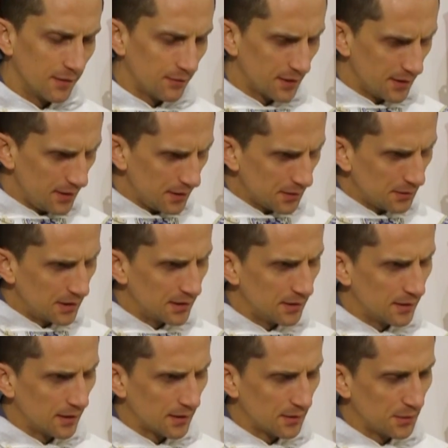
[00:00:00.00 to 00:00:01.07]
for this
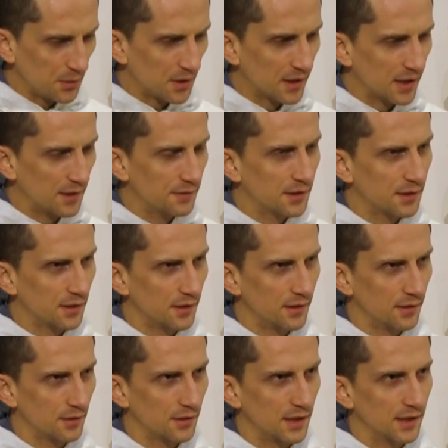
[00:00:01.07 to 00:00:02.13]
reason, our Lord gives
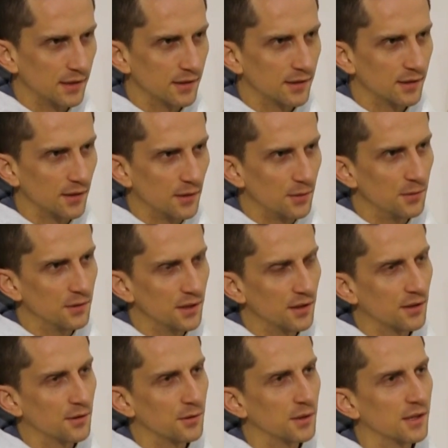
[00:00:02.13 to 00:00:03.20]
certain graces only
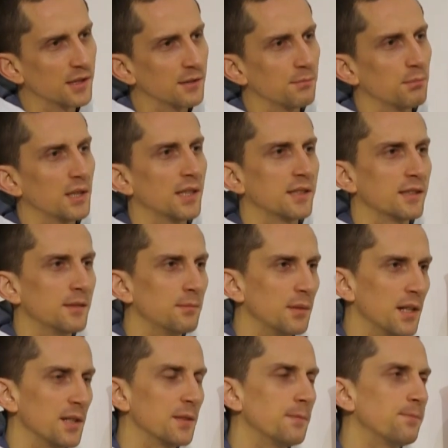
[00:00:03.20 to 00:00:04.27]
through his Blessed
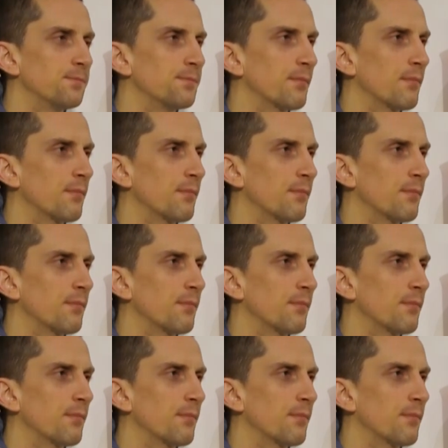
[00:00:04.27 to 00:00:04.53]
Mother